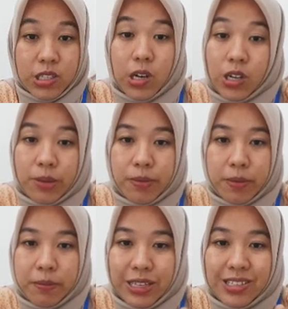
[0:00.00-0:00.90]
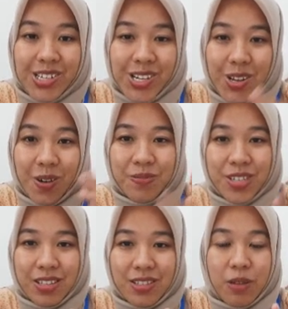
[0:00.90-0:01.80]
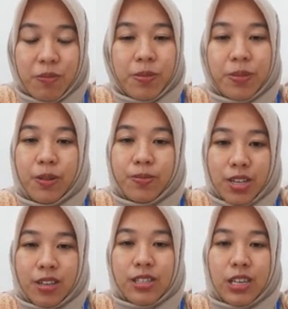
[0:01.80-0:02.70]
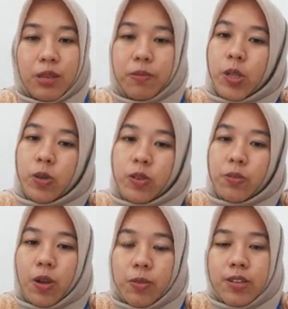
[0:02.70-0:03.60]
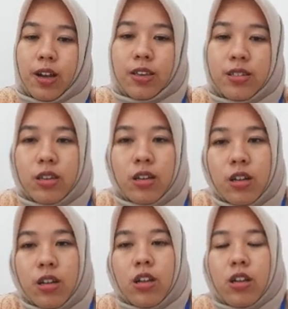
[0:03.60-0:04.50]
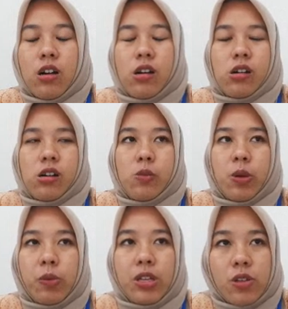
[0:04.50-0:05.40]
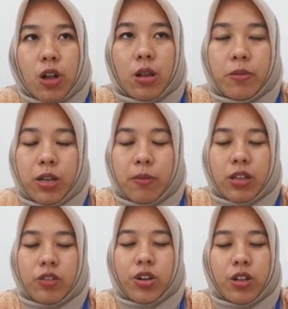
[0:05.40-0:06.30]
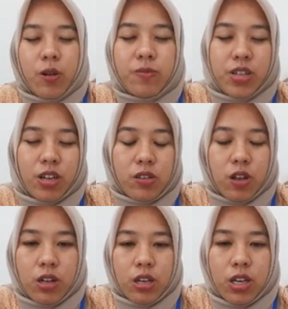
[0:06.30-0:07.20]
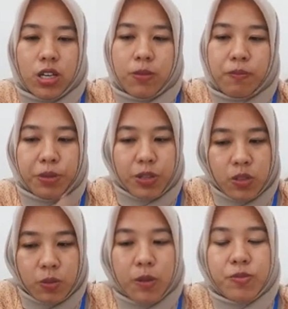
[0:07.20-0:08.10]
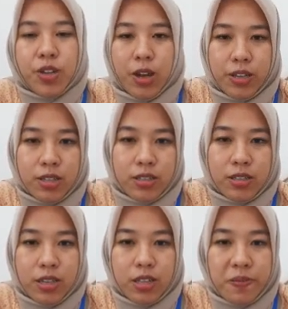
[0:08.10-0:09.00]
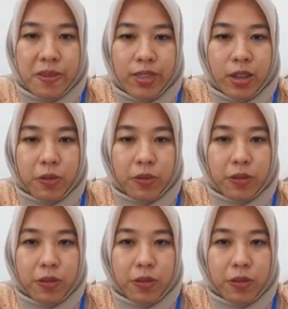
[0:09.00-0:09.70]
talk about material objects and formal objects in philosophy of science. When we talk about the material objects in a philosophy of science, it means that